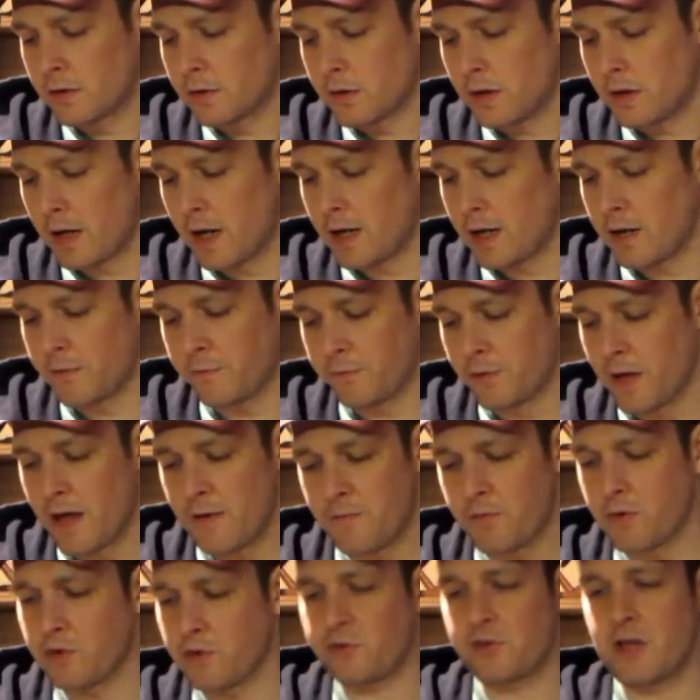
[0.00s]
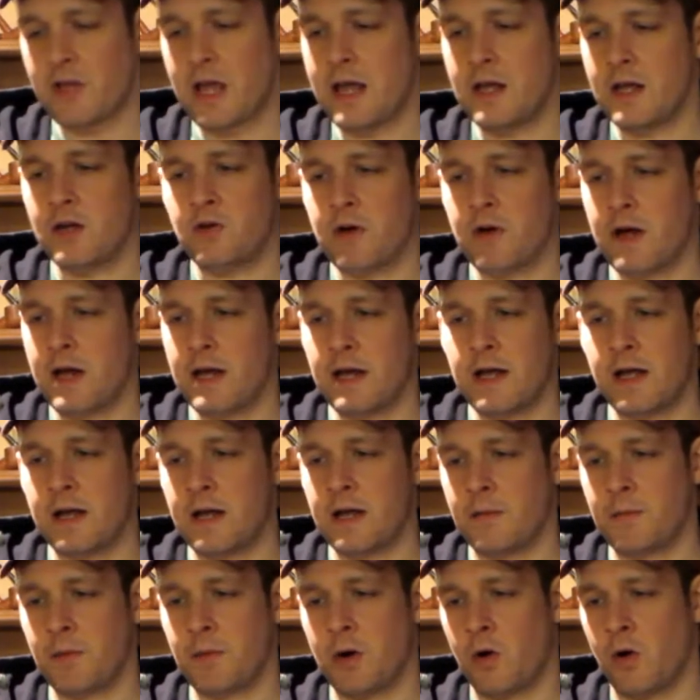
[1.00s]
And the flavor is staying great, and
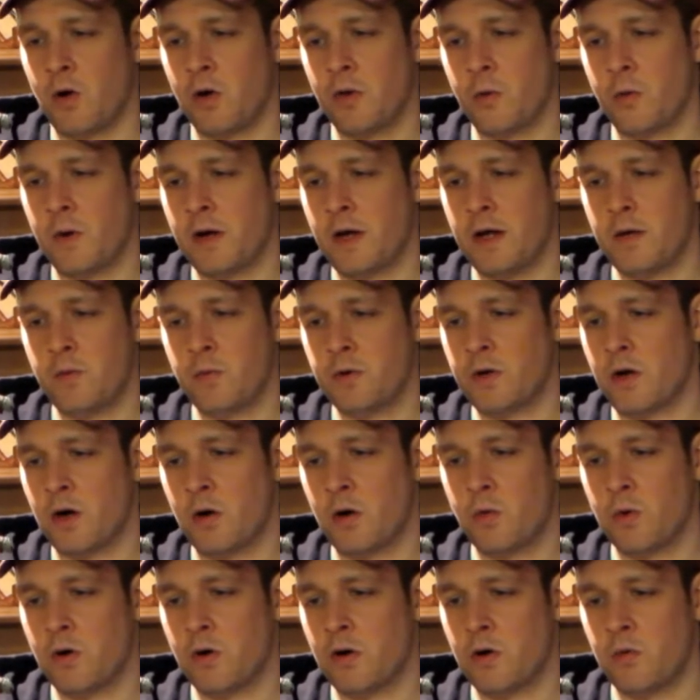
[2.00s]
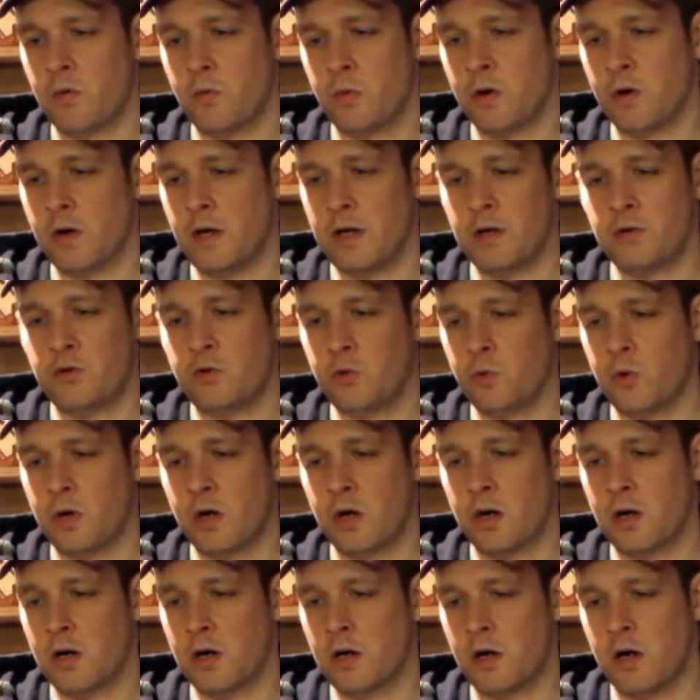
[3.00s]
I'm all the way. You know, we're into
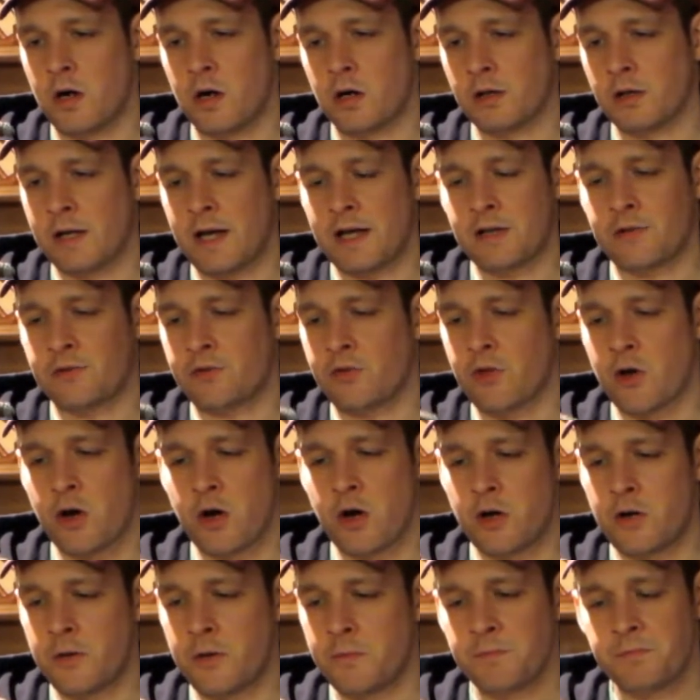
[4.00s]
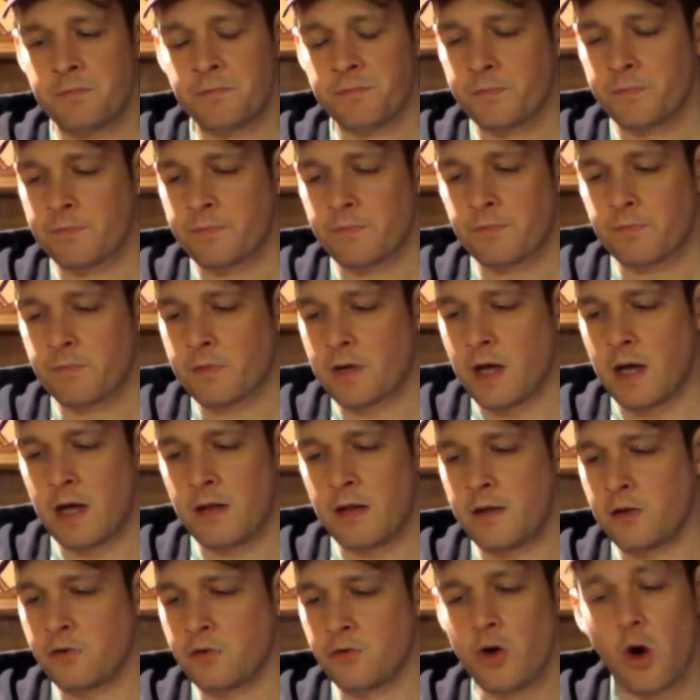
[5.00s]
our last third. And
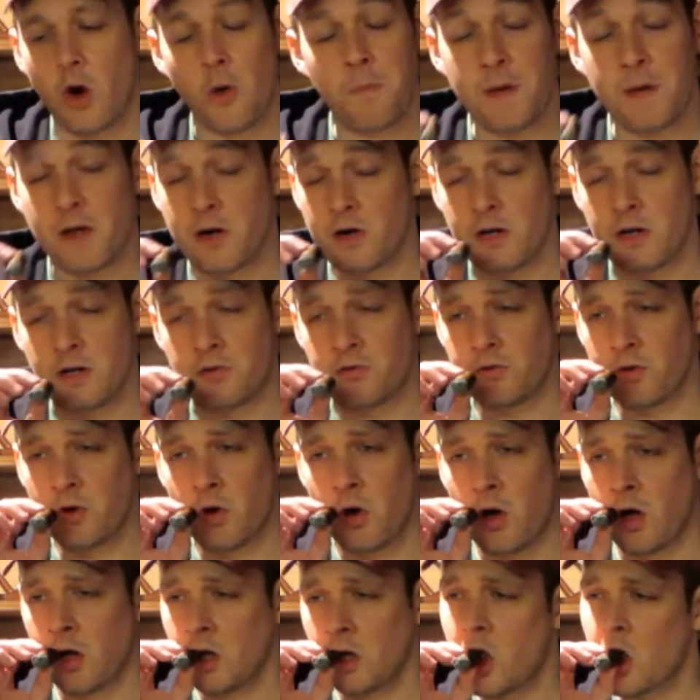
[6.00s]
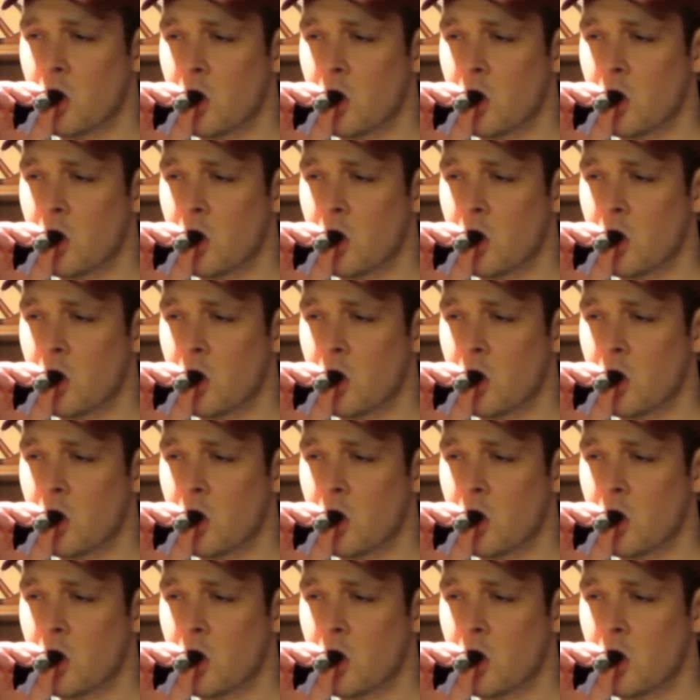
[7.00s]
there's no bitterness at all.